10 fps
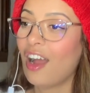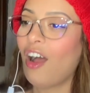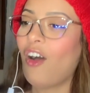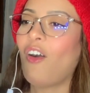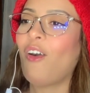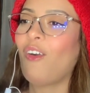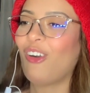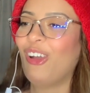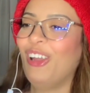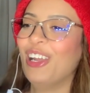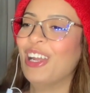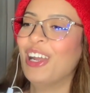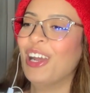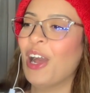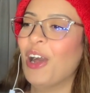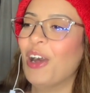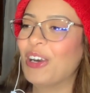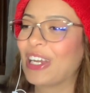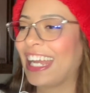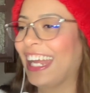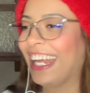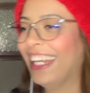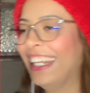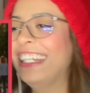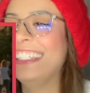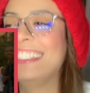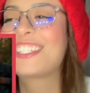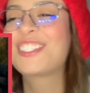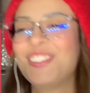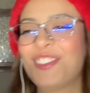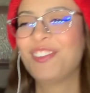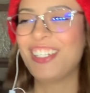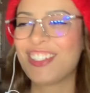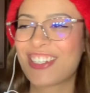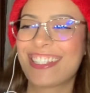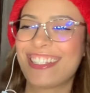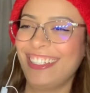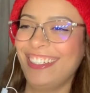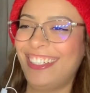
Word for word: Oh, okay. That's going to be interesting.